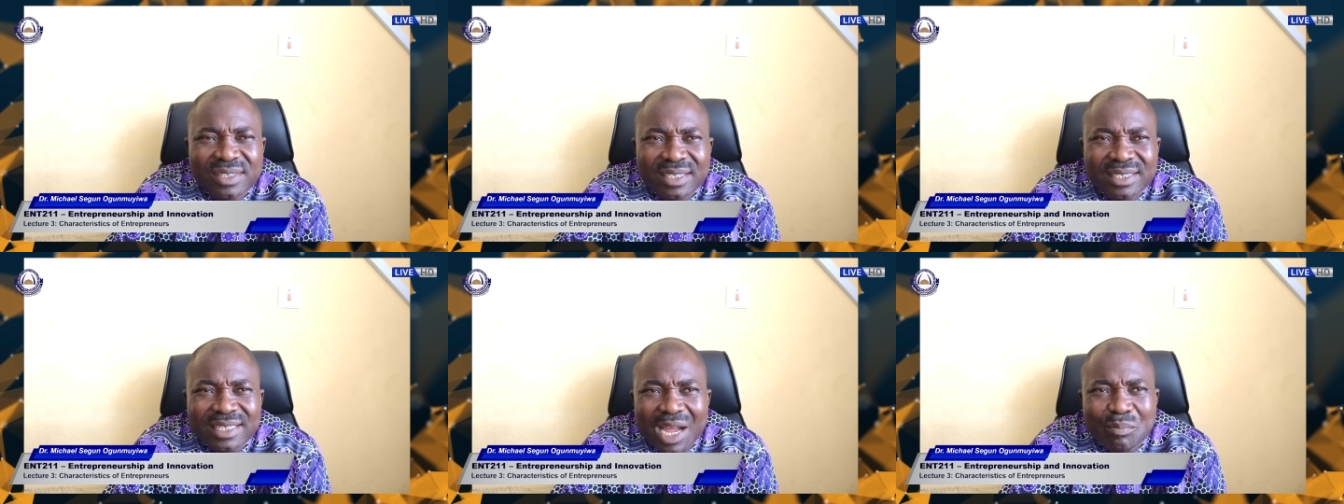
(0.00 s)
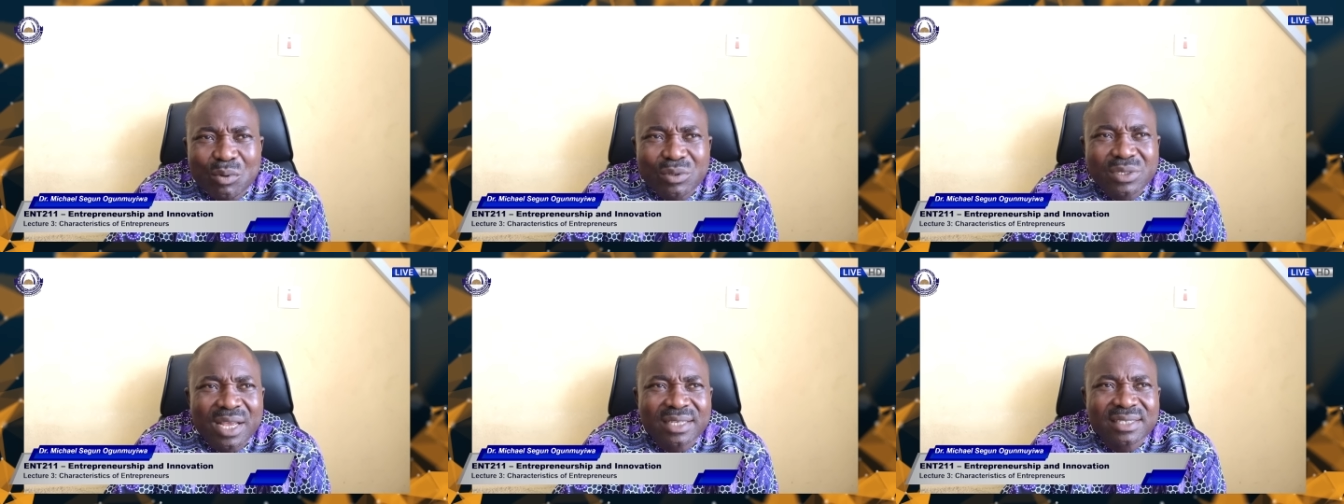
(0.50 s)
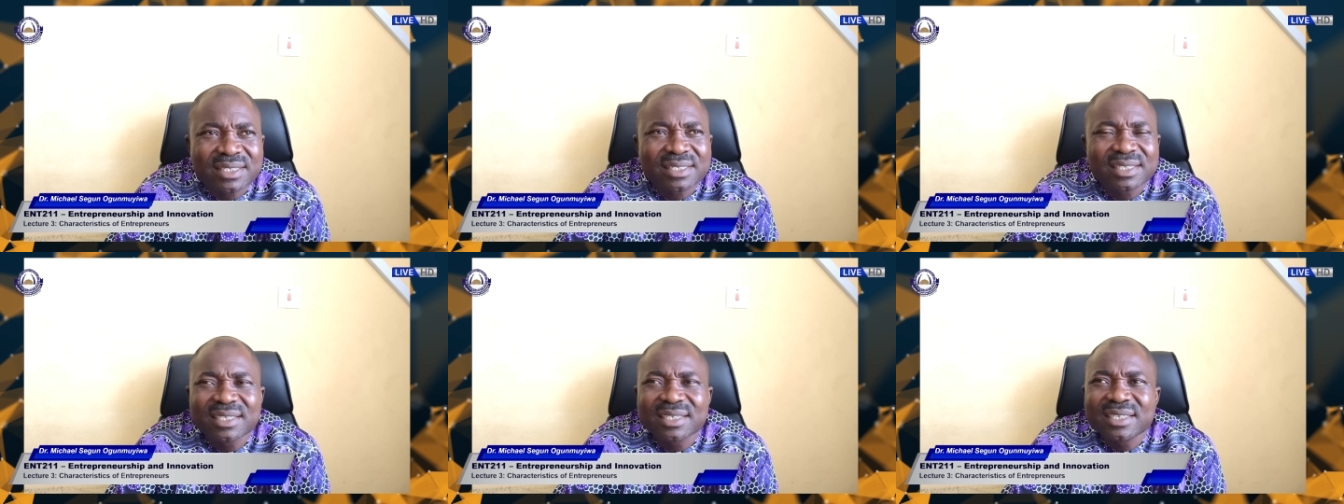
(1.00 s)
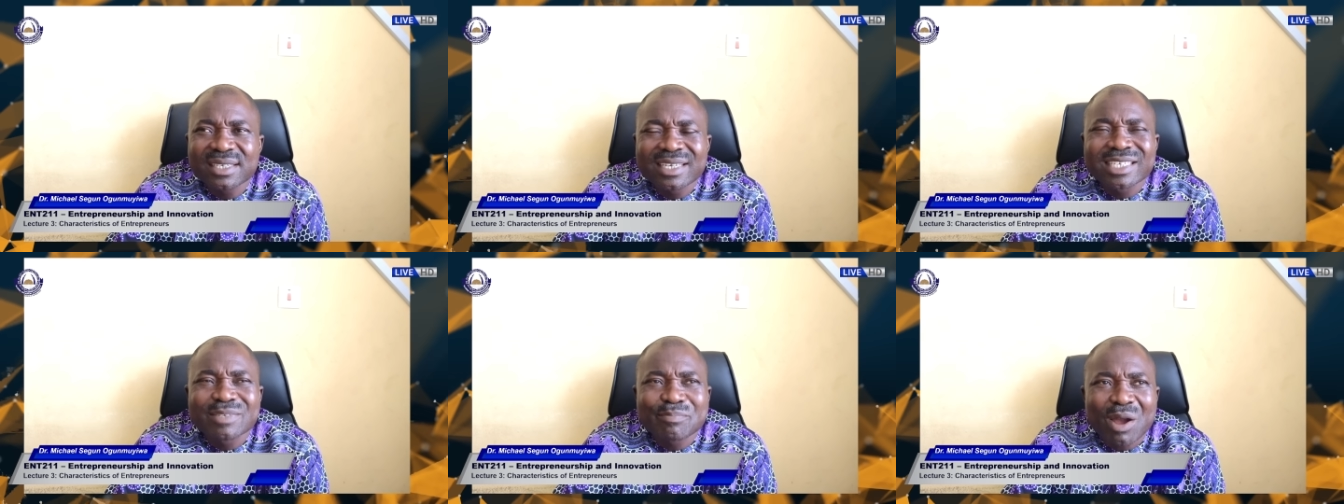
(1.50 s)
In that process, he
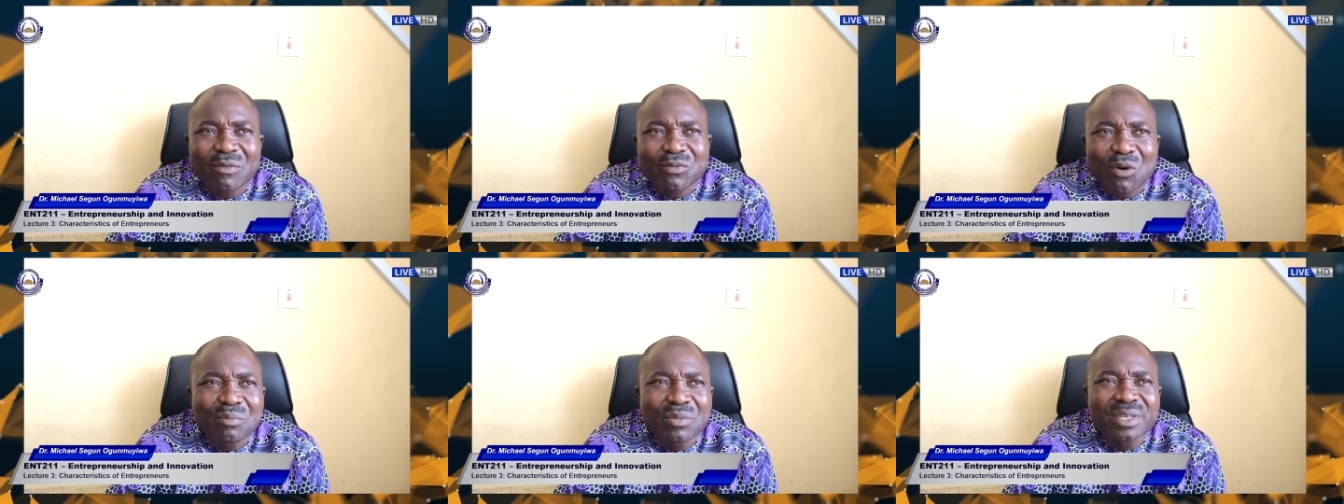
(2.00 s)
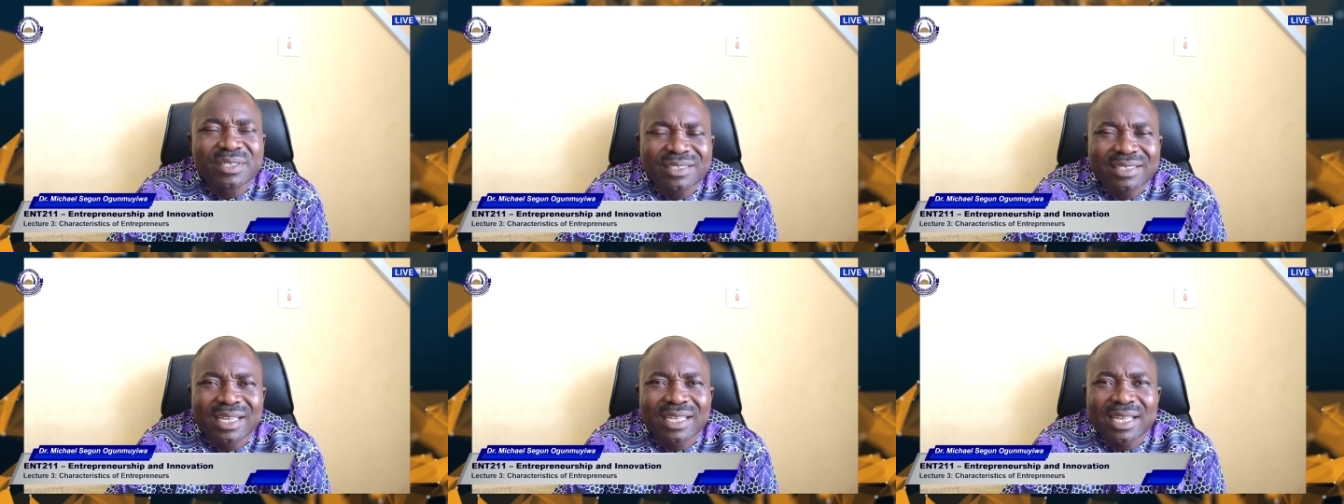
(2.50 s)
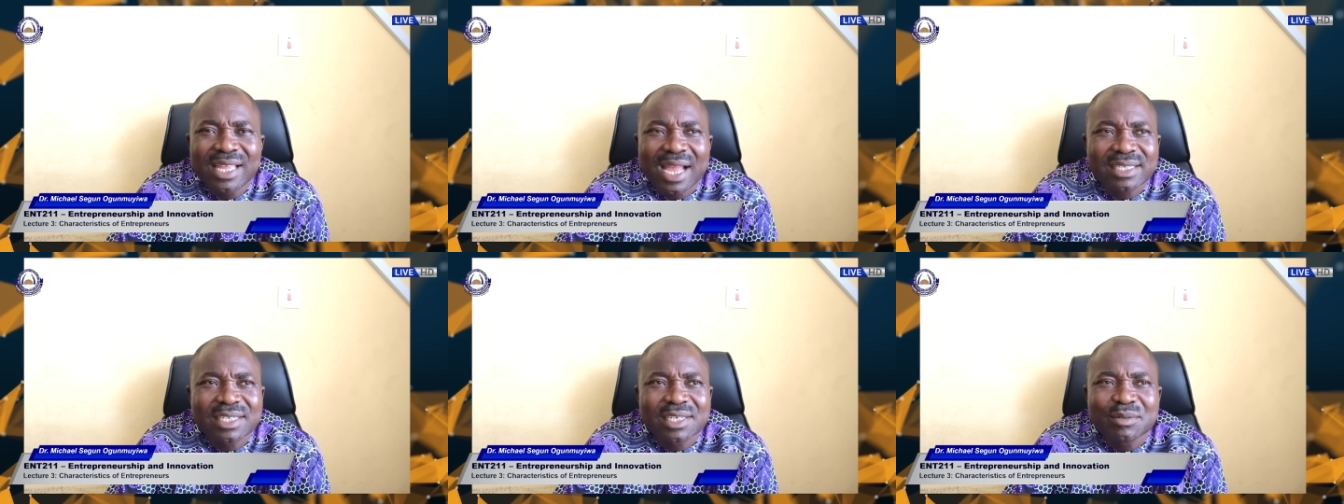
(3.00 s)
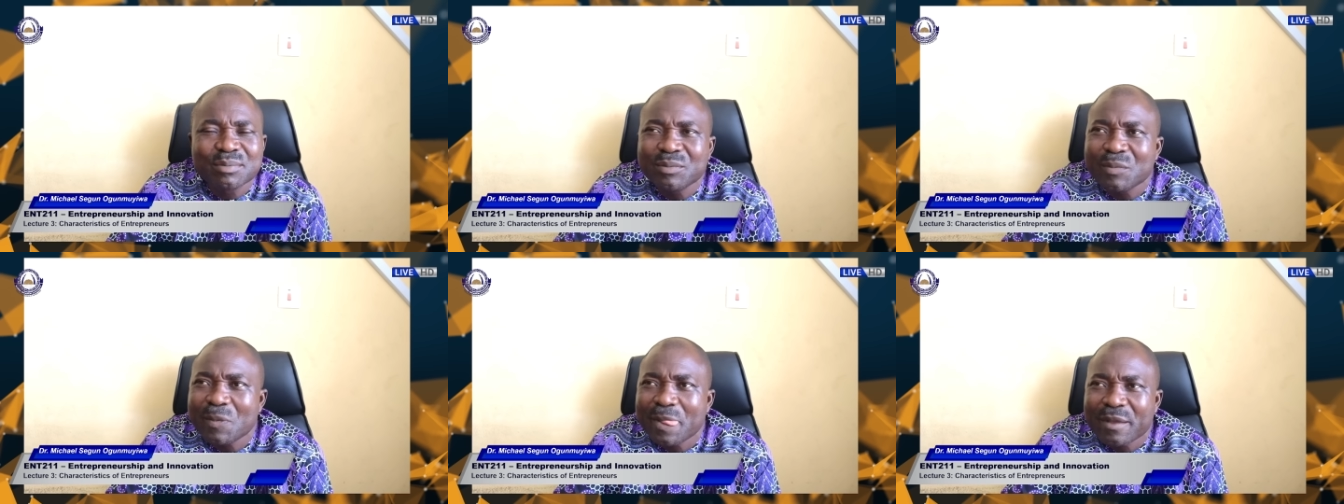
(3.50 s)
is performing the leadership
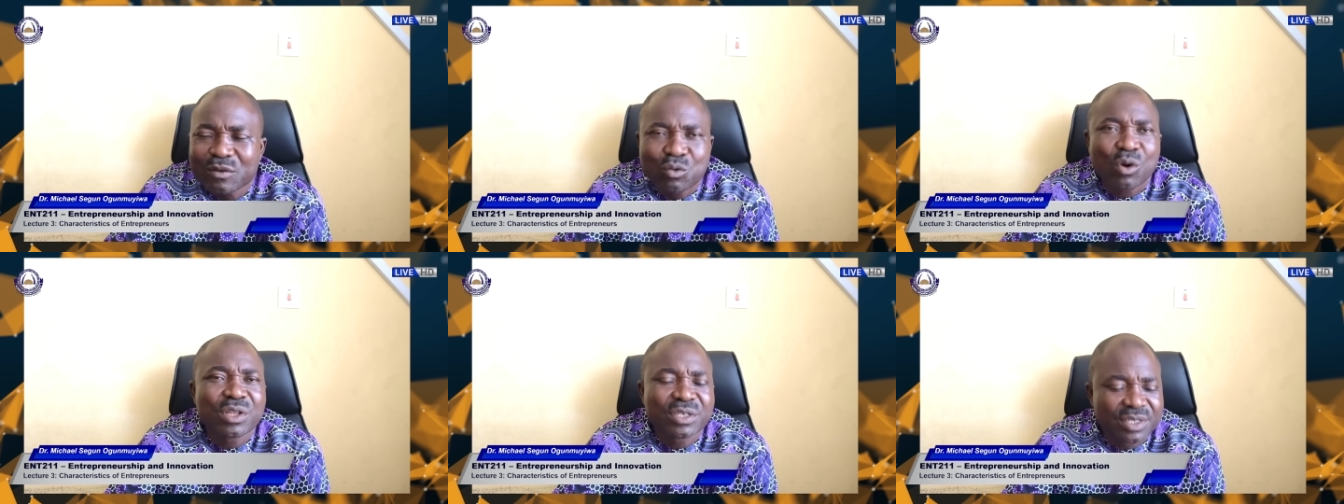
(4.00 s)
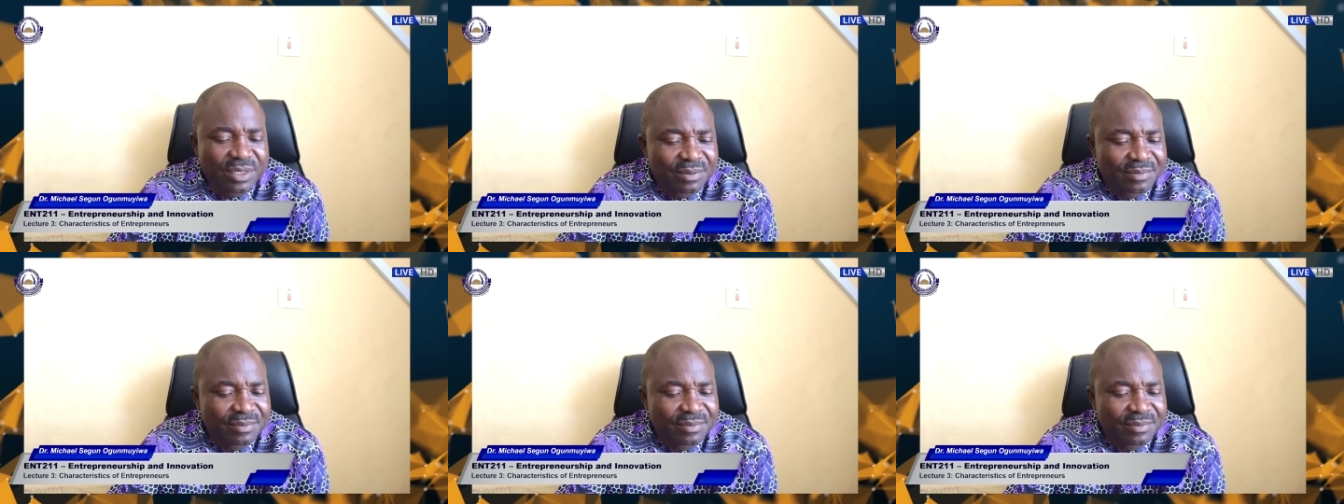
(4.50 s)
quality.